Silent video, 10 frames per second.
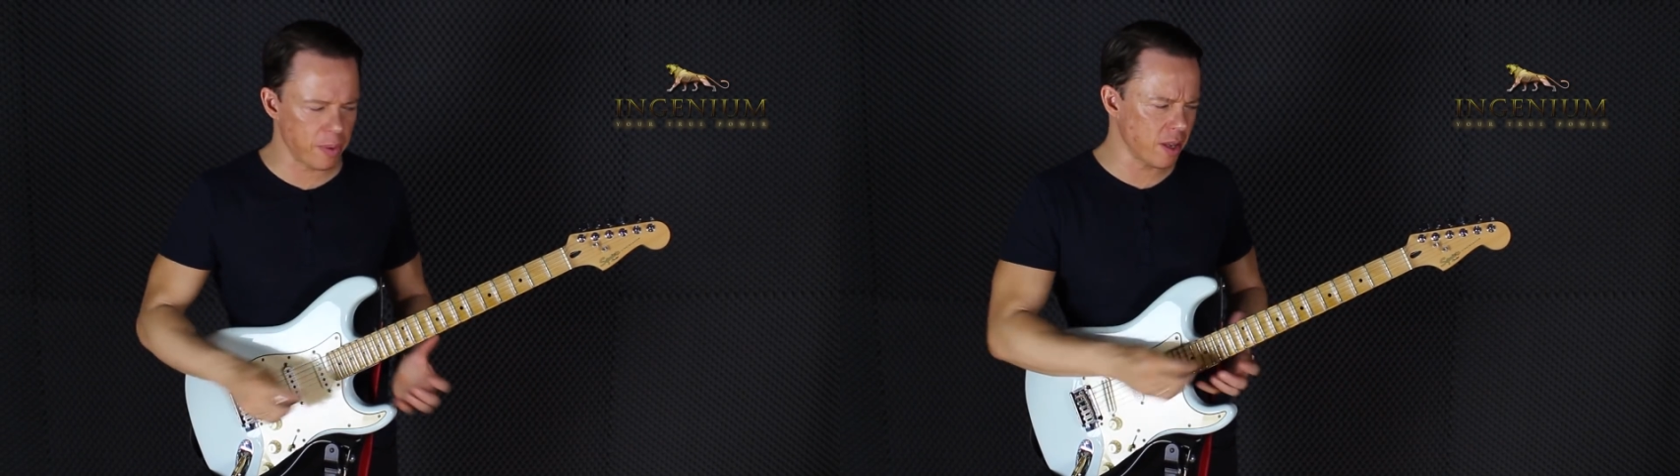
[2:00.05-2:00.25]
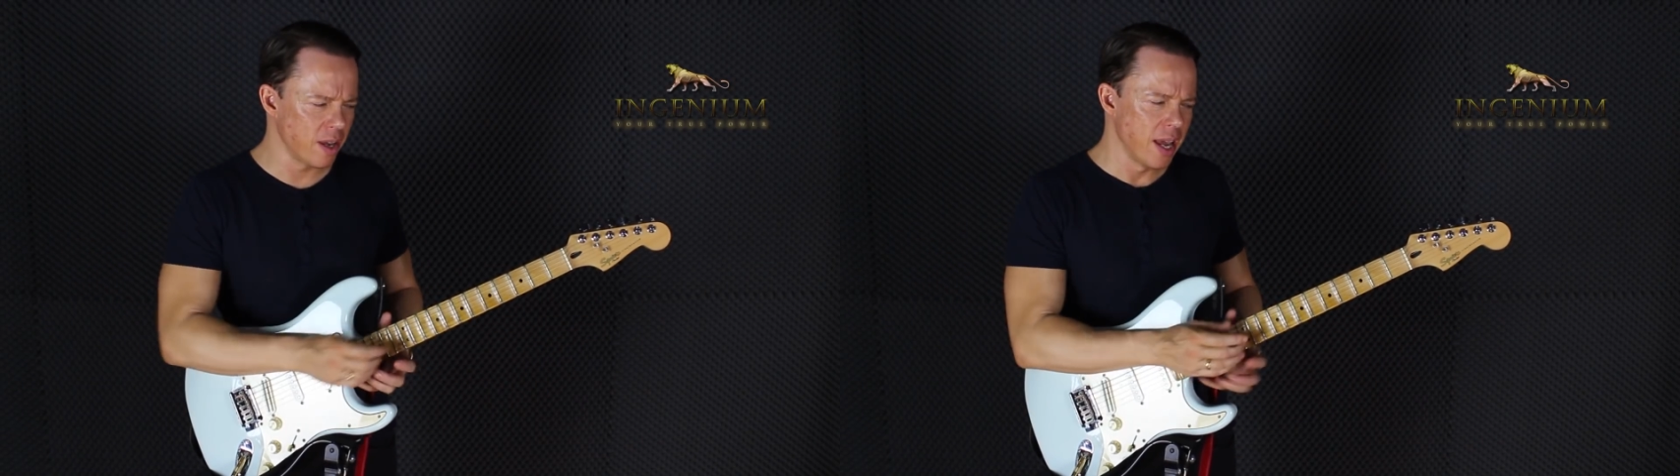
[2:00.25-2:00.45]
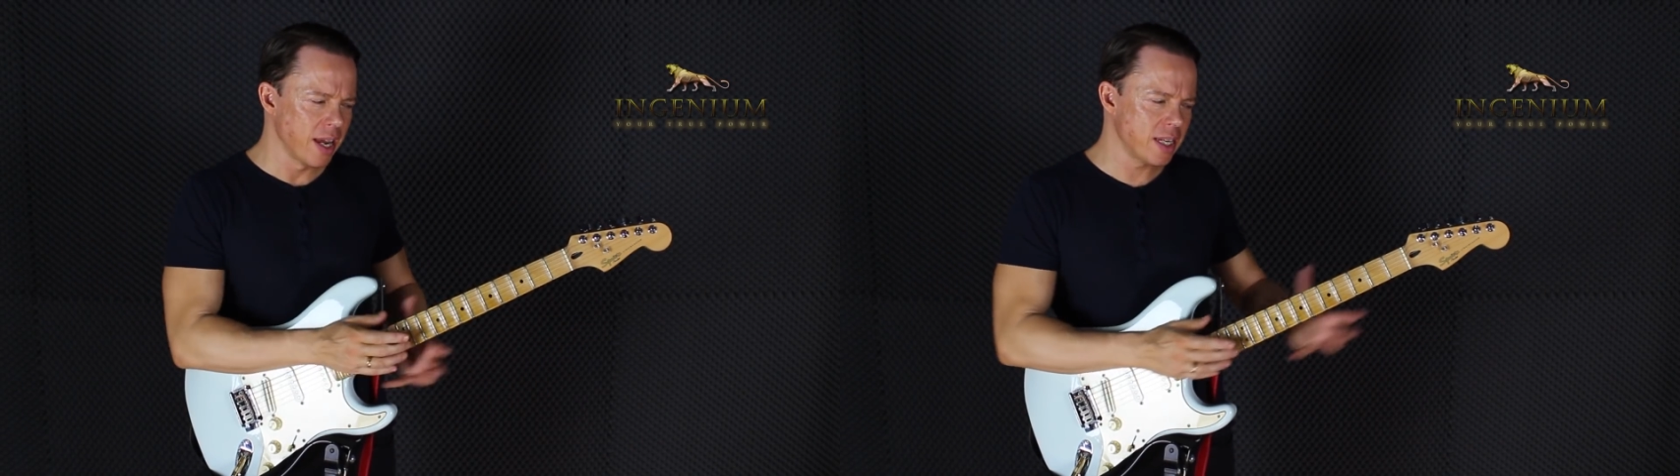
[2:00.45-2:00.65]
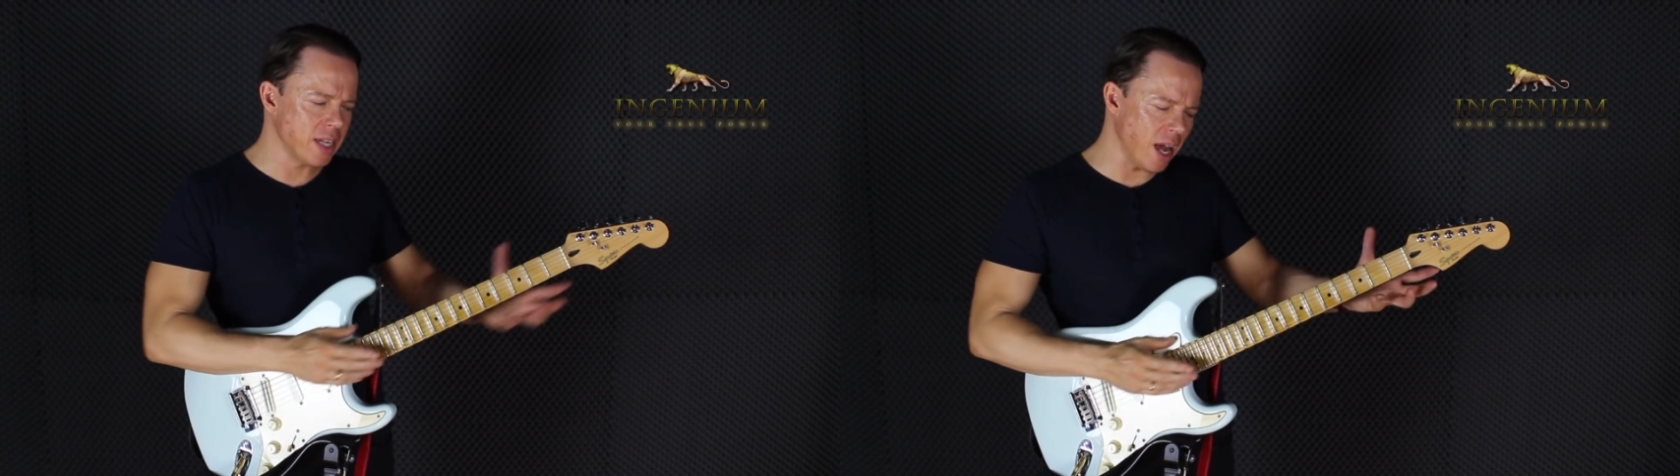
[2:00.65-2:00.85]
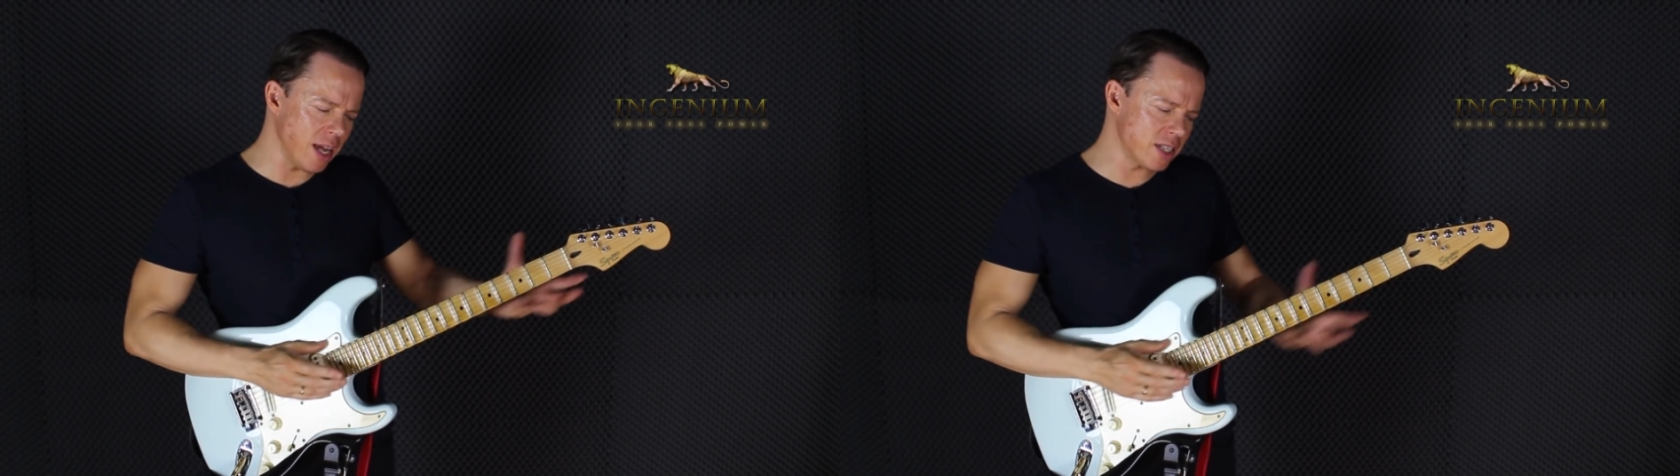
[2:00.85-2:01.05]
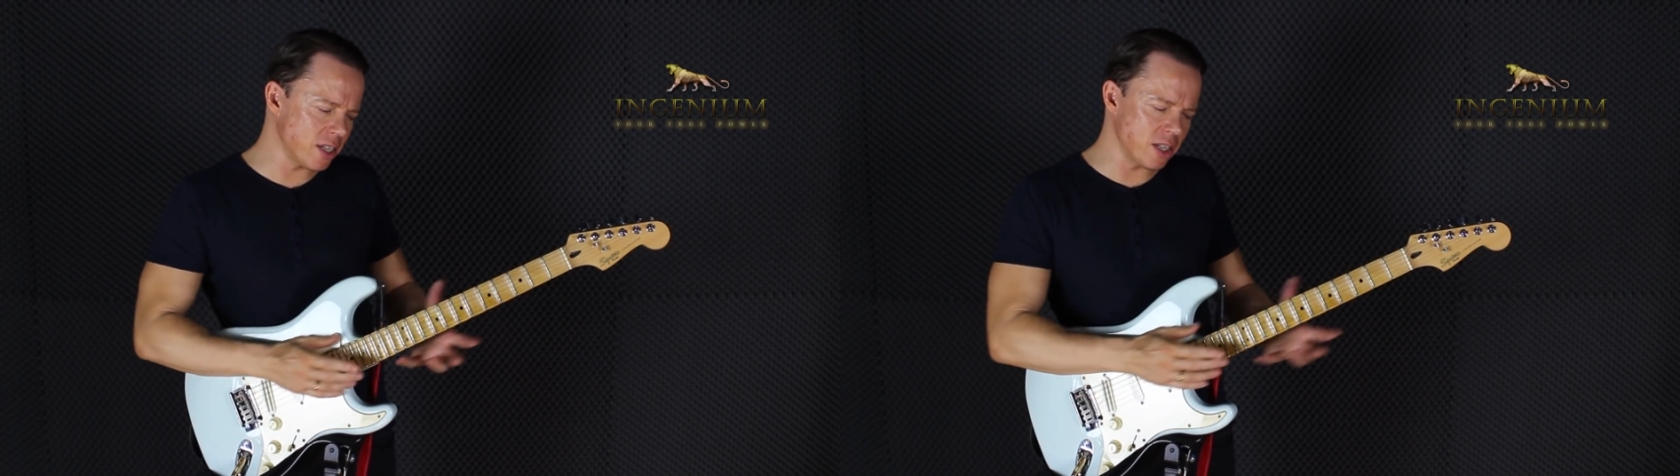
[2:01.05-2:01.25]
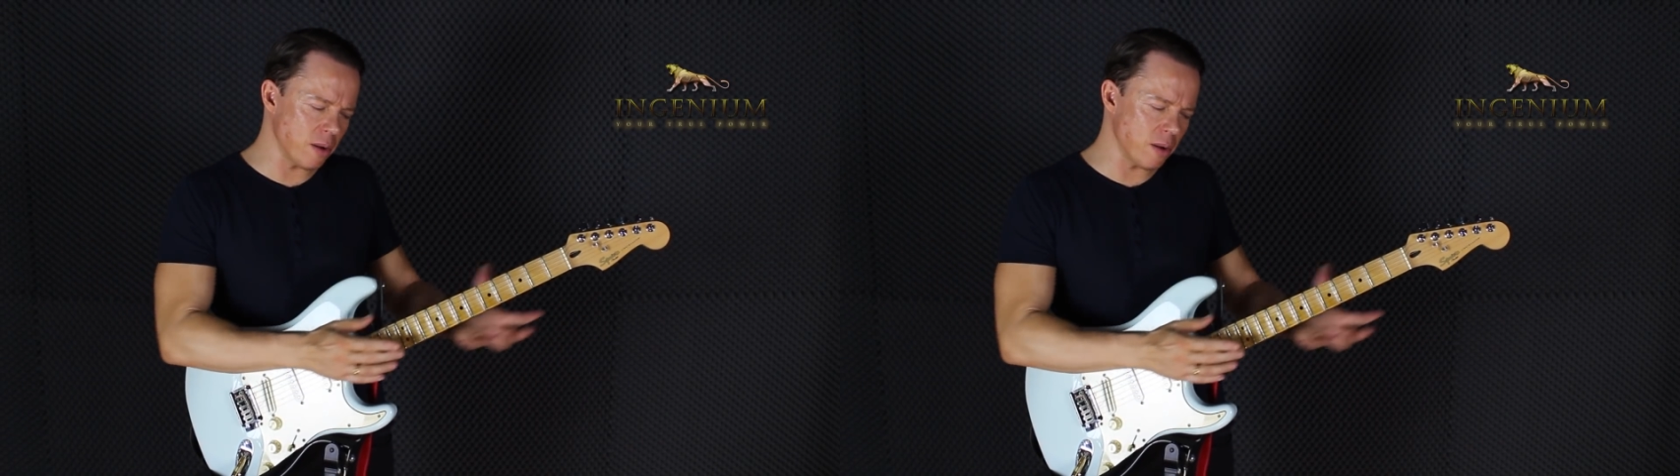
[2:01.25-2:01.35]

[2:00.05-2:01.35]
But the guitar is such